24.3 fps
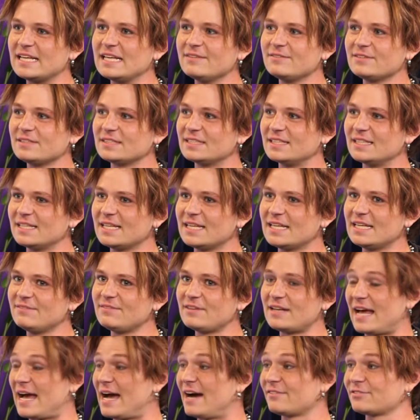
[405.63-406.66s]

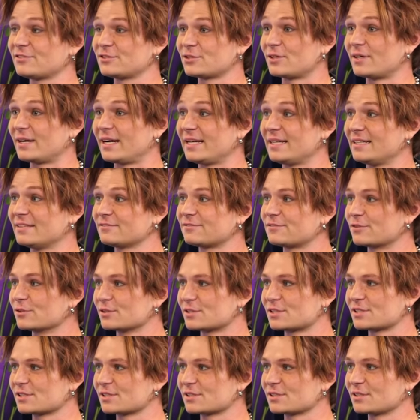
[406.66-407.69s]
even after I
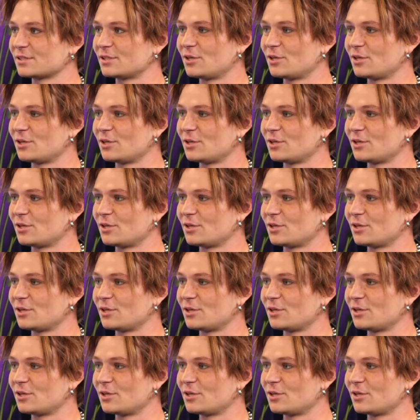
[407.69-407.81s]
first